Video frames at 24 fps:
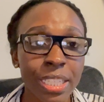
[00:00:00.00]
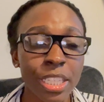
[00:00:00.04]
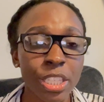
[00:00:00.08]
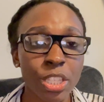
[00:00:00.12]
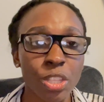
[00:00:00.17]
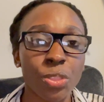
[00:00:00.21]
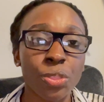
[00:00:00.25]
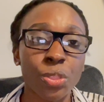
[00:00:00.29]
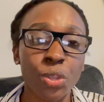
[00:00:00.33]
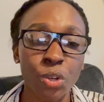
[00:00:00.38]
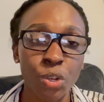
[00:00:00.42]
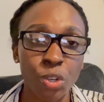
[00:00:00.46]

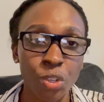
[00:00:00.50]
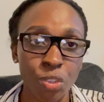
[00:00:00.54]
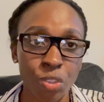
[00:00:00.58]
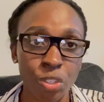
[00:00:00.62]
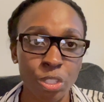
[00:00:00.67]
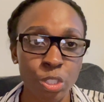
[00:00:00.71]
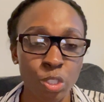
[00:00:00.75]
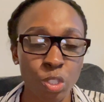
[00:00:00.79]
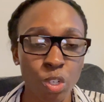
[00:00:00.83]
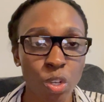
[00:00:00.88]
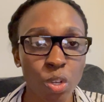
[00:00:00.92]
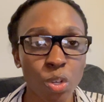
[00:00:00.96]
the third
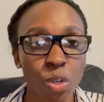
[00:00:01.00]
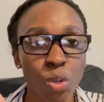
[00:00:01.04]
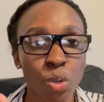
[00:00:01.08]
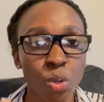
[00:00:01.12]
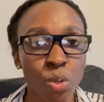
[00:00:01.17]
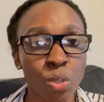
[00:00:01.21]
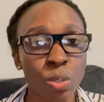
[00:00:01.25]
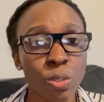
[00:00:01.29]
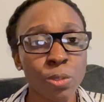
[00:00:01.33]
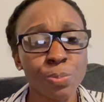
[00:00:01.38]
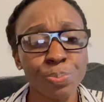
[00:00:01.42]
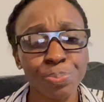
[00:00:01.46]

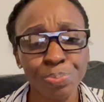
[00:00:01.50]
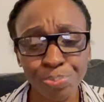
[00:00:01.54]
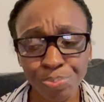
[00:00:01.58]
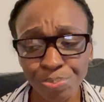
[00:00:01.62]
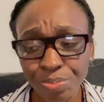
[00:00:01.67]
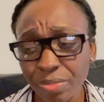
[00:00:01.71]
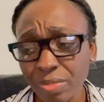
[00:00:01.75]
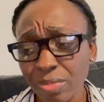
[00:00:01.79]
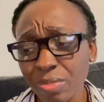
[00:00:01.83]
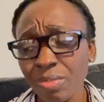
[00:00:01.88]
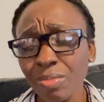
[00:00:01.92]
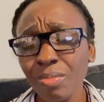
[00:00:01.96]
stronghold
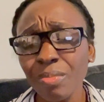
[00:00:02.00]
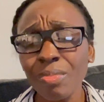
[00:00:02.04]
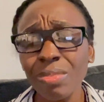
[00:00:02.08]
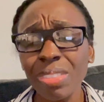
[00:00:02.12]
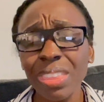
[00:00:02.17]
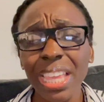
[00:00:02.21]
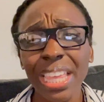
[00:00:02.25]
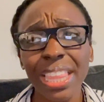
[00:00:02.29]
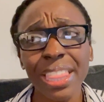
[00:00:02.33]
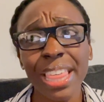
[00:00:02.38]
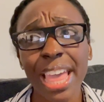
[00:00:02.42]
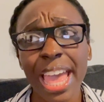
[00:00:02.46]

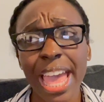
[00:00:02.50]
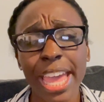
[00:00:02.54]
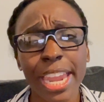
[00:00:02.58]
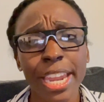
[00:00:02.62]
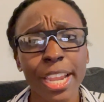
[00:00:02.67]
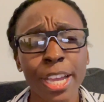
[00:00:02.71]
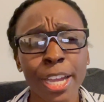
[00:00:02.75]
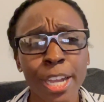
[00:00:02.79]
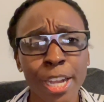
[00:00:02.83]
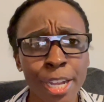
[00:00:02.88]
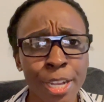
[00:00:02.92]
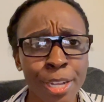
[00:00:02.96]
that
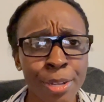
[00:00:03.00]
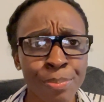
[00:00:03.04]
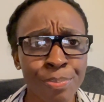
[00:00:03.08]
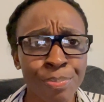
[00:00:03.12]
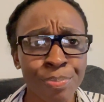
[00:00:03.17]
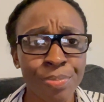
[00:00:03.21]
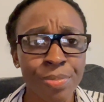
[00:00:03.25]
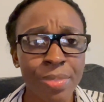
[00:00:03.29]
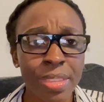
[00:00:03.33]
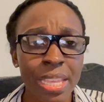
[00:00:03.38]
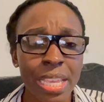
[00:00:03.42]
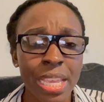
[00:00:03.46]

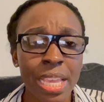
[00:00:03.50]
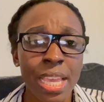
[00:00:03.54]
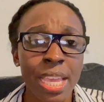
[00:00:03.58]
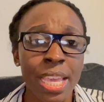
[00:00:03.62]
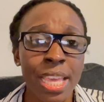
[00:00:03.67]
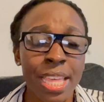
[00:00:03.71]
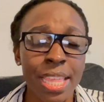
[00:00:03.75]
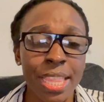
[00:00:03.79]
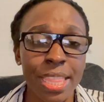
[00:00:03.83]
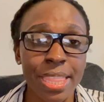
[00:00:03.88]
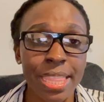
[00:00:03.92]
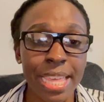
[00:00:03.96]

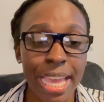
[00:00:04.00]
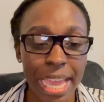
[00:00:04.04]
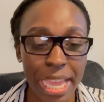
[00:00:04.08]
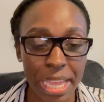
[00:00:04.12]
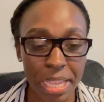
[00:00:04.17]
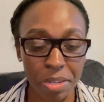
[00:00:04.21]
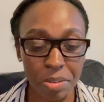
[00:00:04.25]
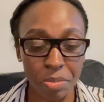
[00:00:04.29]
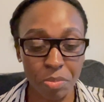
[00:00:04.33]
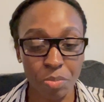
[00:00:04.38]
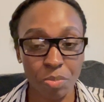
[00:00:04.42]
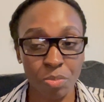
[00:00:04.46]

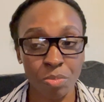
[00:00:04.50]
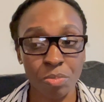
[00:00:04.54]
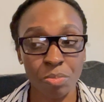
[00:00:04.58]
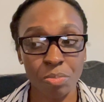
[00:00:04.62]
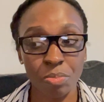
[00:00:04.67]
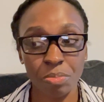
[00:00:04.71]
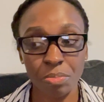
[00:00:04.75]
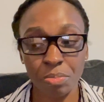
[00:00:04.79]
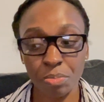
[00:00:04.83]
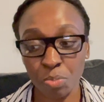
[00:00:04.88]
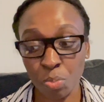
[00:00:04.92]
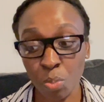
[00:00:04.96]
that
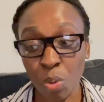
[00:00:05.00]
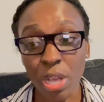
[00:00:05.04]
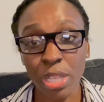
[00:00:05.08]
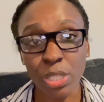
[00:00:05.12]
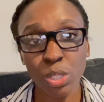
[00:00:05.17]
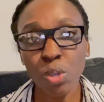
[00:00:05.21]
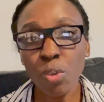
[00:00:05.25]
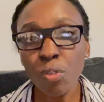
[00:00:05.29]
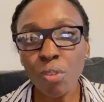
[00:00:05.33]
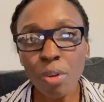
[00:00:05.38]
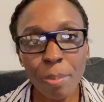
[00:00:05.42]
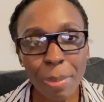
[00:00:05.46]
was
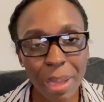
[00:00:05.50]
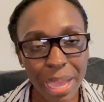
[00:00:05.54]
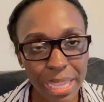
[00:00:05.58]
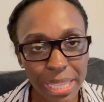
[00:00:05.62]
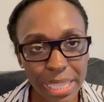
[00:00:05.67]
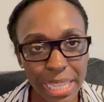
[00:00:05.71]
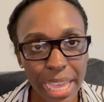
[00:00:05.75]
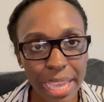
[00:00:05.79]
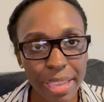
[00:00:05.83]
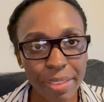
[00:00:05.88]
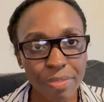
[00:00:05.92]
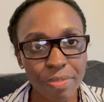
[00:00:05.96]
over my
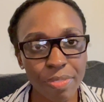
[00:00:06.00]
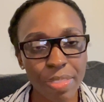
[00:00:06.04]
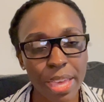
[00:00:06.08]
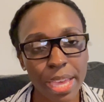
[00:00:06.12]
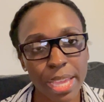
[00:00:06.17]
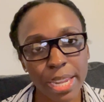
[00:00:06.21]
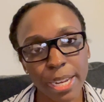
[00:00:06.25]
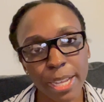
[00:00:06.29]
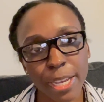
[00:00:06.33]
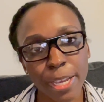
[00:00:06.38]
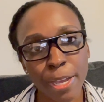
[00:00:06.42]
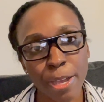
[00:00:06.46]
life,
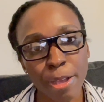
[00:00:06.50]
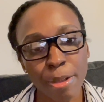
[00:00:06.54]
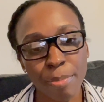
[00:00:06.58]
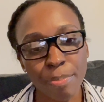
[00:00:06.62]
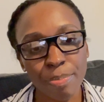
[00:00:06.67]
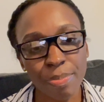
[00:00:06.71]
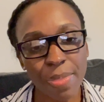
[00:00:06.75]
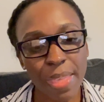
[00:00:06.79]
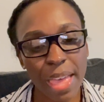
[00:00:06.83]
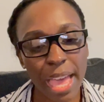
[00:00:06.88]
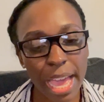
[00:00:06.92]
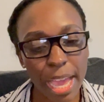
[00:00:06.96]
that
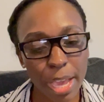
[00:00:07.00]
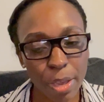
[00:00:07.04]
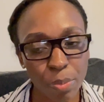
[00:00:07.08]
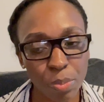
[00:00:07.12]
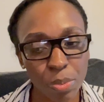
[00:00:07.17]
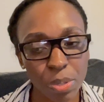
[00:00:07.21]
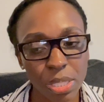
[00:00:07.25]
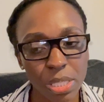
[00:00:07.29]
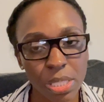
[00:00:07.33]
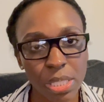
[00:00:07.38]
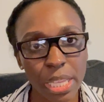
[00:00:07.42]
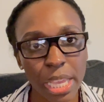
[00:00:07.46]
I
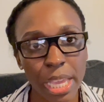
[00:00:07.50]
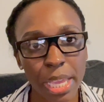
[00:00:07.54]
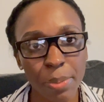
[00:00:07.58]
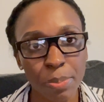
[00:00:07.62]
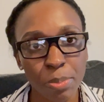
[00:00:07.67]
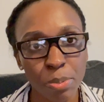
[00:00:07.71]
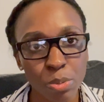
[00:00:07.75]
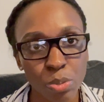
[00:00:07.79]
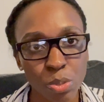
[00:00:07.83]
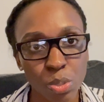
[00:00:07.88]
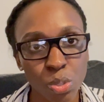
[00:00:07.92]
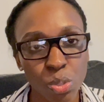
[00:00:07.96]
was
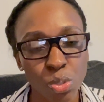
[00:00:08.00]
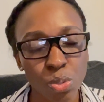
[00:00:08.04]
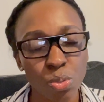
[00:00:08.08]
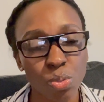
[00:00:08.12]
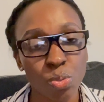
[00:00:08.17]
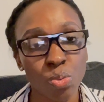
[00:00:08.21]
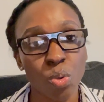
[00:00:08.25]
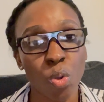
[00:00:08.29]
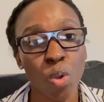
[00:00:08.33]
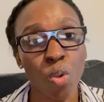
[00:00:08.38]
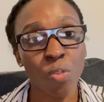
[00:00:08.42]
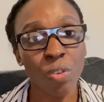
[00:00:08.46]
able
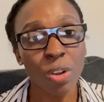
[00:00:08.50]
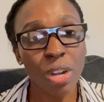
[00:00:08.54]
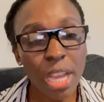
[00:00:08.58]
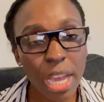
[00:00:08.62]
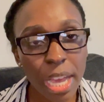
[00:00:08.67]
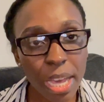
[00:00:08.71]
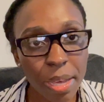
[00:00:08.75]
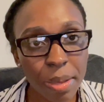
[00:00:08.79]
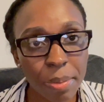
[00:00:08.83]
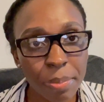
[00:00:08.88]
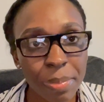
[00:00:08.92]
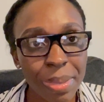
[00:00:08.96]
to
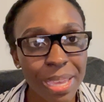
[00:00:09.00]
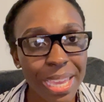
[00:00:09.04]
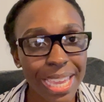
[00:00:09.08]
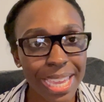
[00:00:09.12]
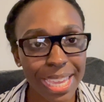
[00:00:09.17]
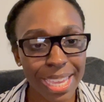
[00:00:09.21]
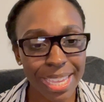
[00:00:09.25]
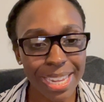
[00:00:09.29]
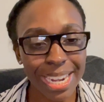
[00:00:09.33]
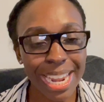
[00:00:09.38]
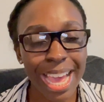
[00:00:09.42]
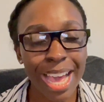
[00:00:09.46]
overcome,
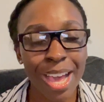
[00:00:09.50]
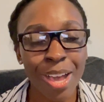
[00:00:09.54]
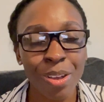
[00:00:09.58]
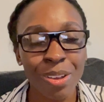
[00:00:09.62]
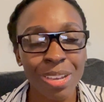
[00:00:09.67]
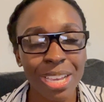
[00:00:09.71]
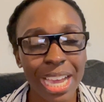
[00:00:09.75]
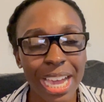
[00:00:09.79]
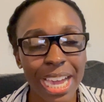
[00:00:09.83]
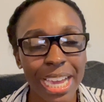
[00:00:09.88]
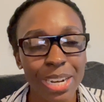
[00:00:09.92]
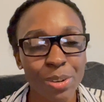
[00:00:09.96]
and how
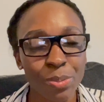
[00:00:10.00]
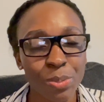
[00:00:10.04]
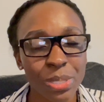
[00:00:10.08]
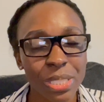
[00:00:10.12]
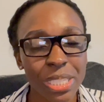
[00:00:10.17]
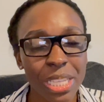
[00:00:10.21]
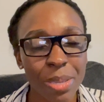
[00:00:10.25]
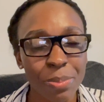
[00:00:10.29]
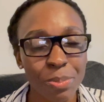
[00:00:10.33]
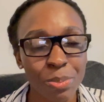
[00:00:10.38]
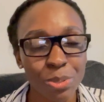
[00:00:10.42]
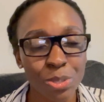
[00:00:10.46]
God was
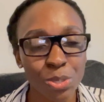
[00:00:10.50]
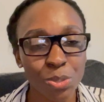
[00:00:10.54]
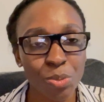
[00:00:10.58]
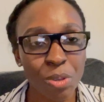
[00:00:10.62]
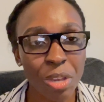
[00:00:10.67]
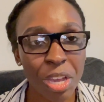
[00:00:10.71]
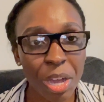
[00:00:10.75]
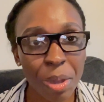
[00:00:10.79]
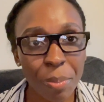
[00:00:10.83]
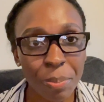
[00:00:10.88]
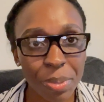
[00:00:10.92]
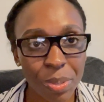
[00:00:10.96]
able to
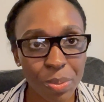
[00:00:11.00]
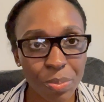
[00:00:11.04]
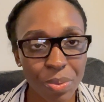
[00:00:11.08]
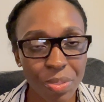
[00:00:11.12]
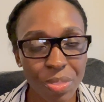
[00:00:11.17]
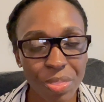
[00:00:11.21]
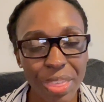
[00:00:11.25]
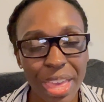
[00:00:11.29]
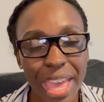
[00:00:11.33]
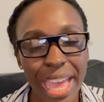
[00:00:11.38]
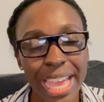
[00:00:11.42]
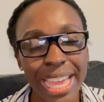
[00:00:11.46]
help me with
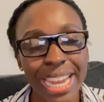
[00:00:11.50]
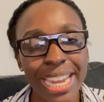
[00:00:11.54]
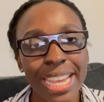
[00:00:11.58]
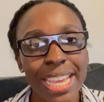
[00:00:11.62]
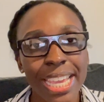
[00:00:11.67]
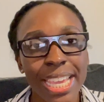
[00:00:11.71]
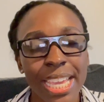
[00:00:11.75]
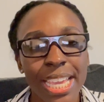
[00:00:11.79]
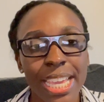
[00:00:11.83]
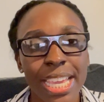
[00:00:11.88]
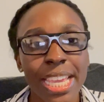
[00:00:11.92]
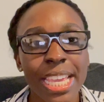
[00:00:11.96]
that,
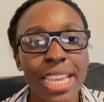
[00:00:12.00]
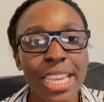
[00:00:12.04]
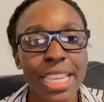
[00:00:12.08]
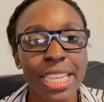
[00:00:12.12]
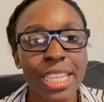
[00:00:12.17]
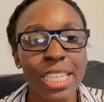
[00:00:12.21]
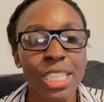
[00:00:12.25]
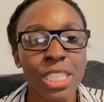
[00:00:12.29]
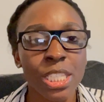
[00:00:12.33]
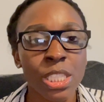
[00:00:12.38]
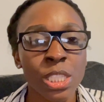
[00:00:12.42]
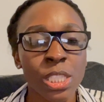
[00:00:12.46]

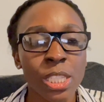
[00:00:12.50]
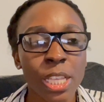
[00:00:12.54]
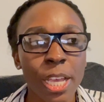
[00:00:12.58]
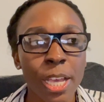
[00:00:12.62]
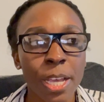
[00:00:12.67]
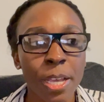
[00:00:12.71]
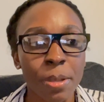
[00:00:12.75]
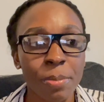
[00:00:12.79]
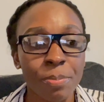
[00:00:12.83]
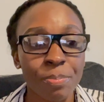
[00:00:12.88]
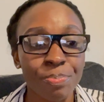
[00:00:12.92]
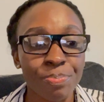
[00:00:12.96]
is
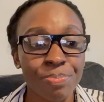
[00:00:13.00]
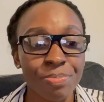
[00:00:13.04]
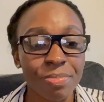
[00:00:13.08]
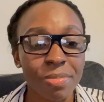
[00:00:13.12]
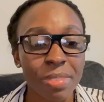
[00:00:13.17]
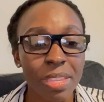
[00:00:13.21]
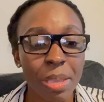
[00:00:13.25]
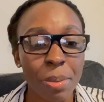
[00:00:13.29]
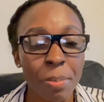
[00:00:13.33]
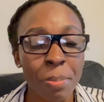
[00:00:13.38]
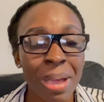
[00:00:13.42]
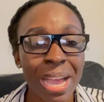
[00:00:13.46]

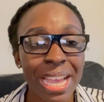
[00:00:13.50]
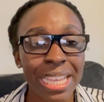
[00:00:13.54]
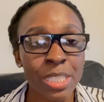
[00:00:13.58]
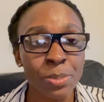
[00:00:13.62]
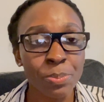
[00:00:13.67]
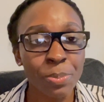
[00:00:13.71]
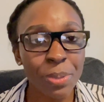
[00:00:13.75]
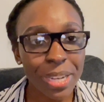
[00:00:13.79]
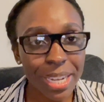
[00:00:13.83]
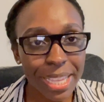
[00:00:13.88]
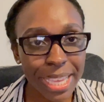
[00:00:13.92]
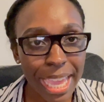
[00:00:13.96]
my
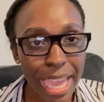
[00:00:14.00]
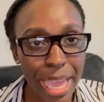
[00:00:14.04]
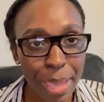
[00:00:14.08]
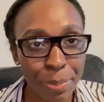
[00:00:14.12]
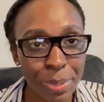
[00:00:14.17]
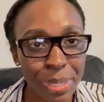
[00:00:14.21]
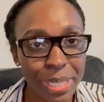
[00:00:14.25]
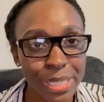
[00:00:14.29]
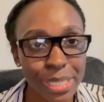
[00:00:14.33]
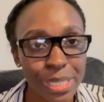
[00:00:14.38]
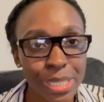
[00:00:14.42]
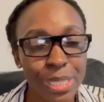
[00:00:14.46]
spending
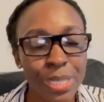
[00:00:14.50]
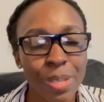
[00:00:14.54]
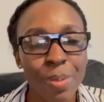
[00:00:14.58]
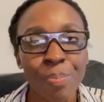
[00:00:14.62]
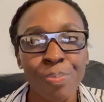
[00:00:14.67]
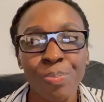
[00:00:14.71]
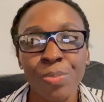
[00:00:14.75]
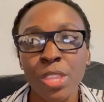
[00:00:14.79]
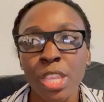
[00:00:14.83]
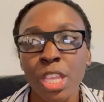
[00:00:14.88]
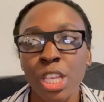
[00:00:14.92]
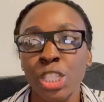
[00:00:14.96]
habits.
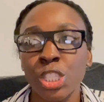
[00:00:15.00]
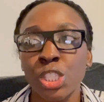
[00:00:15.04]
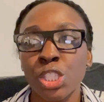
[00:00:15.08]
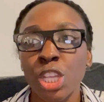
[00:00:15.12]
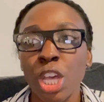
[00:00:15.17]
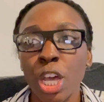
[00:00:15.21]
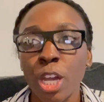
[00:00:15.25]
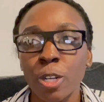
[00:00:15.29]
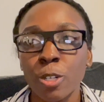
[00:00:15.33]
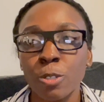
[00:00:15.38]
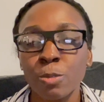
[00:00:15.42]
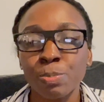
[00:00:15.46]

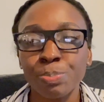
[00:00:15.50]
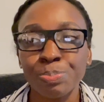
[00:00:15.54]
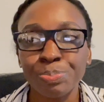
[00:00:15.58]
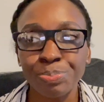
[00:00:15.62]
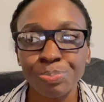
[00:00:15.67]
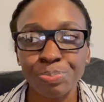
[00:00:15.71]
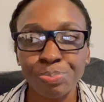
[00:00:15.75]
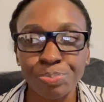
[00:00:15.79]
So